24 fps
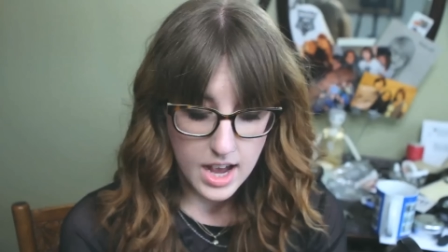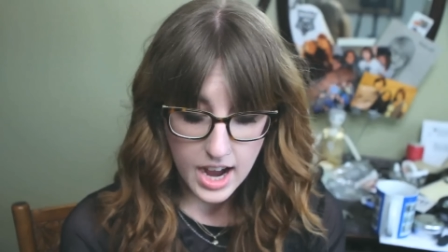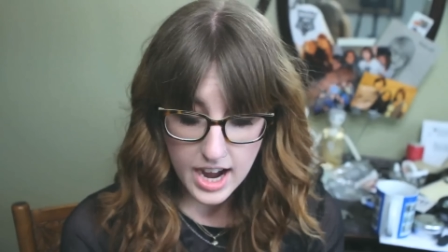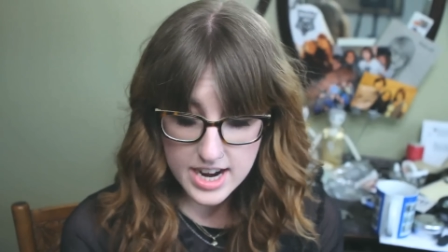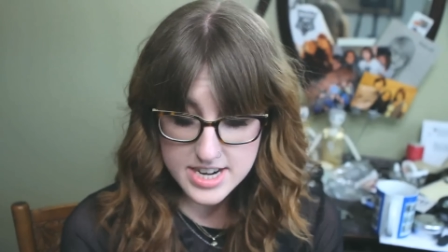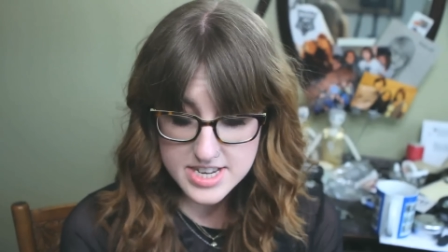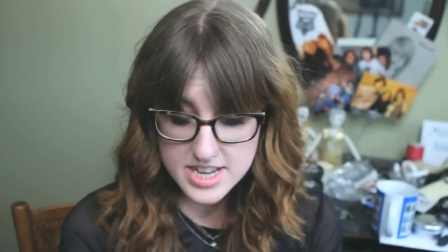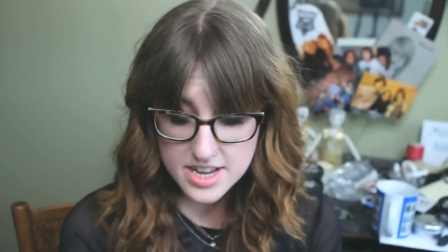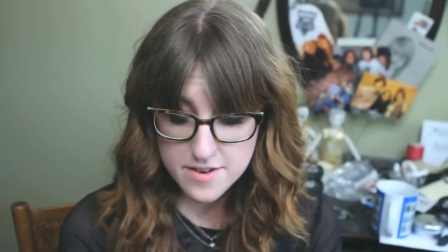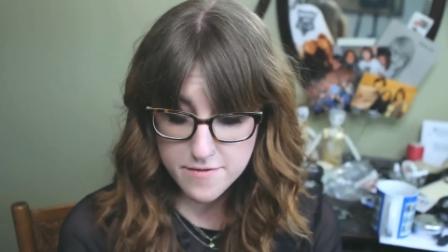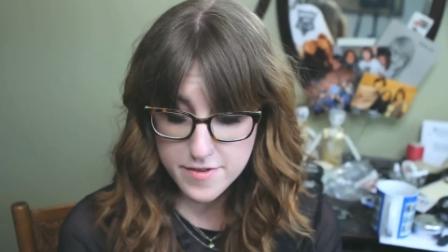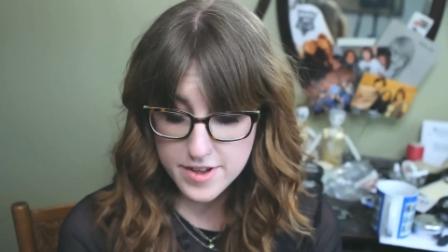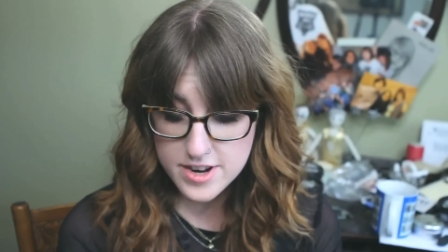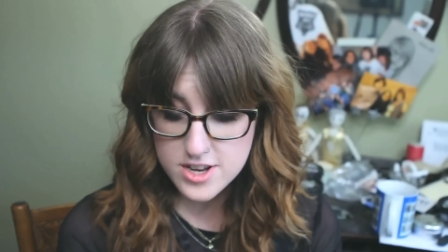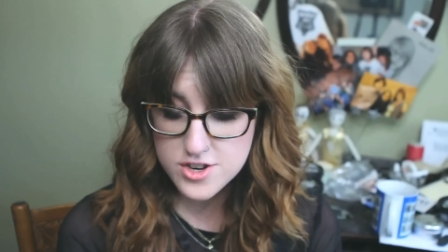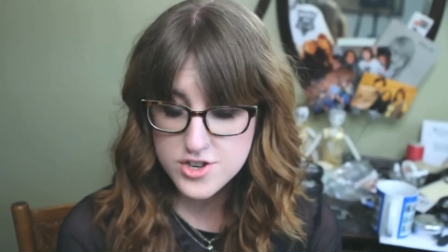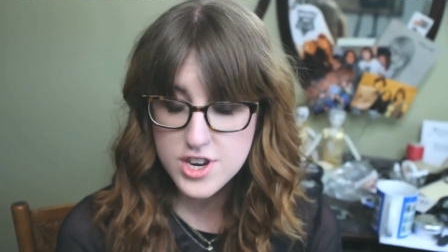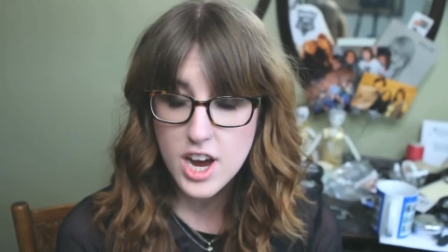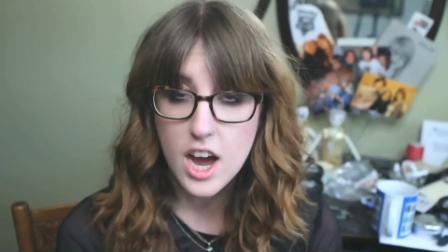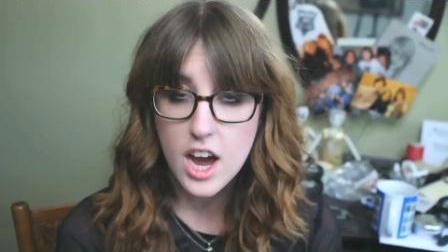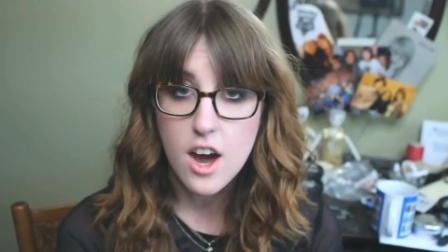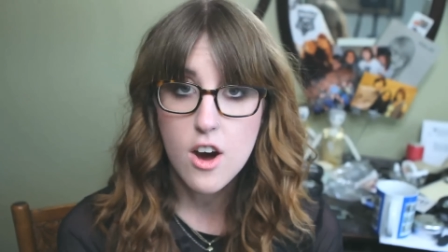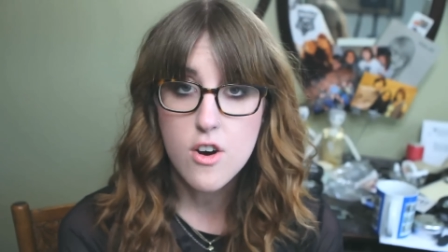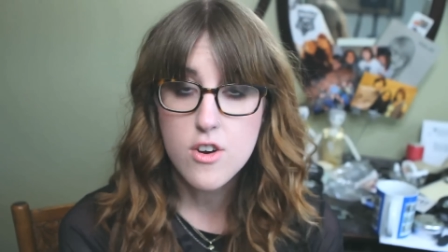I did finish
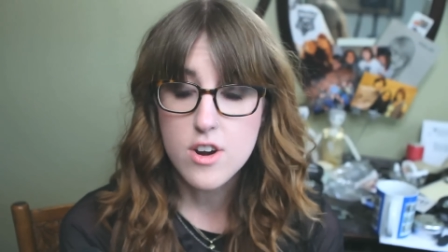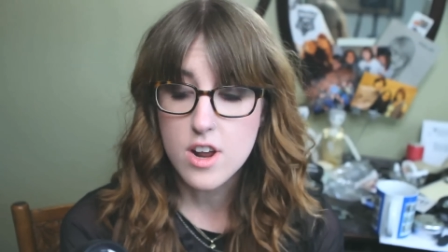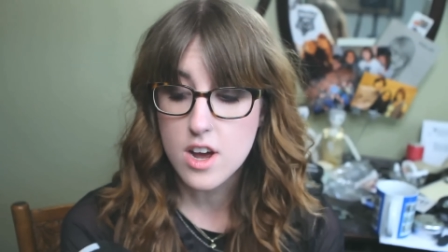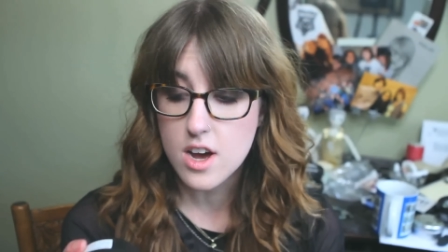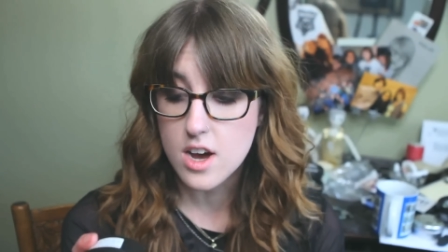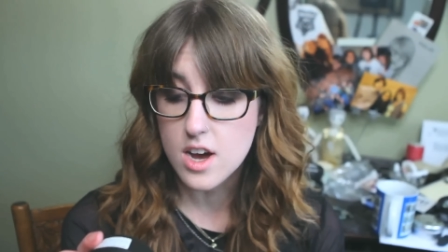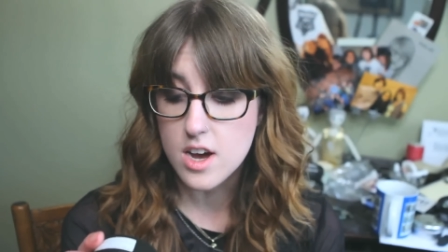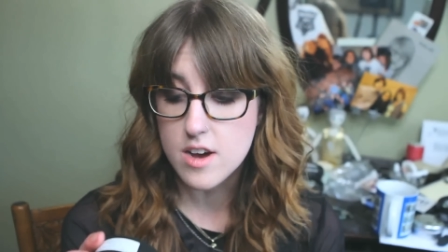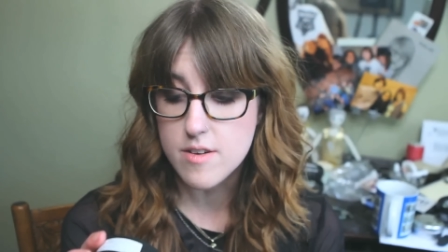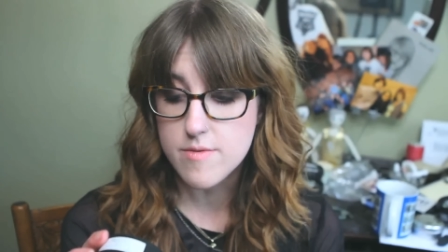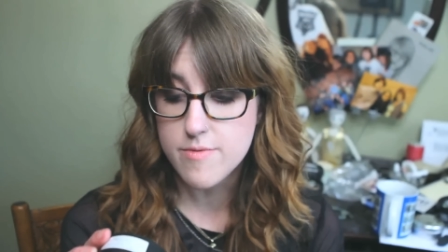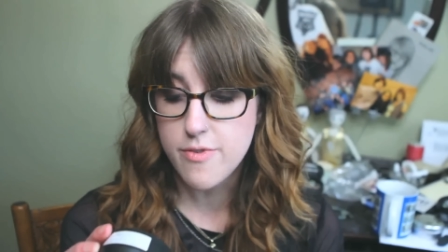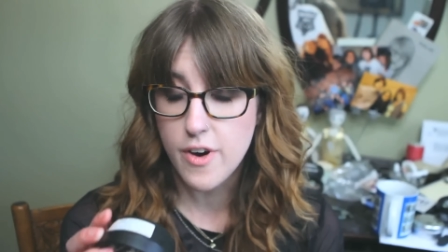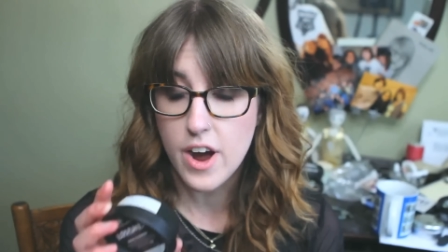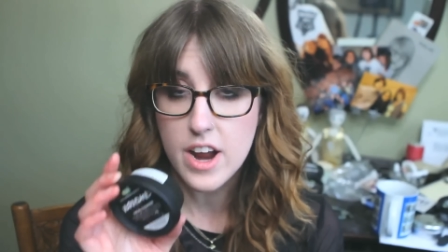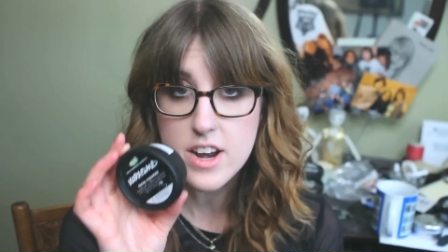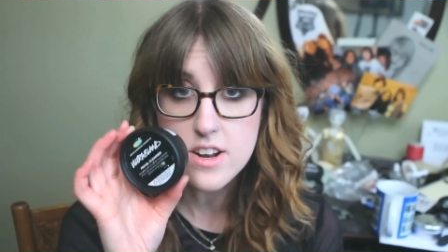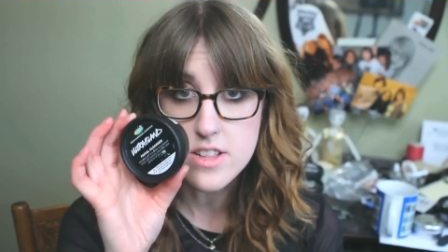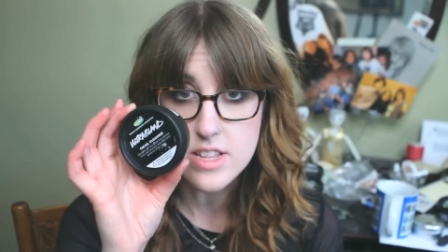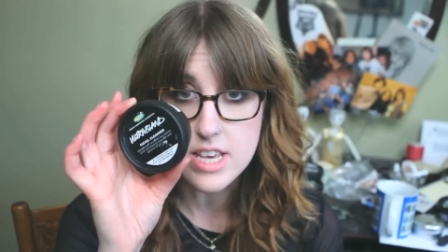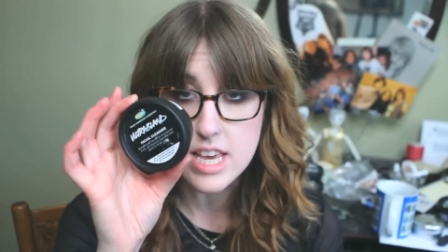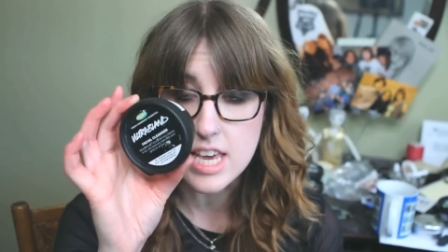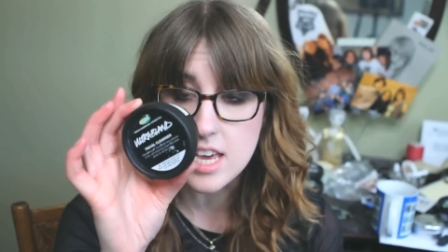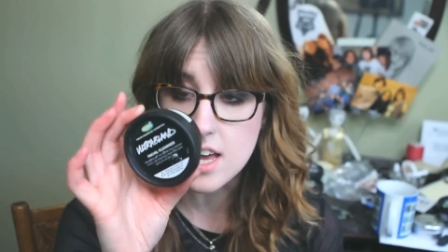out, uh,
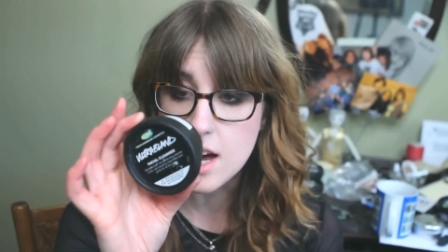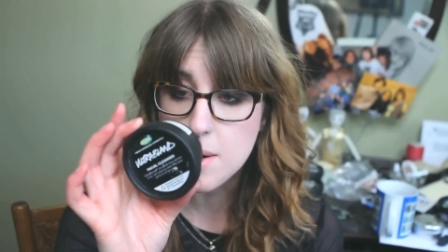finally,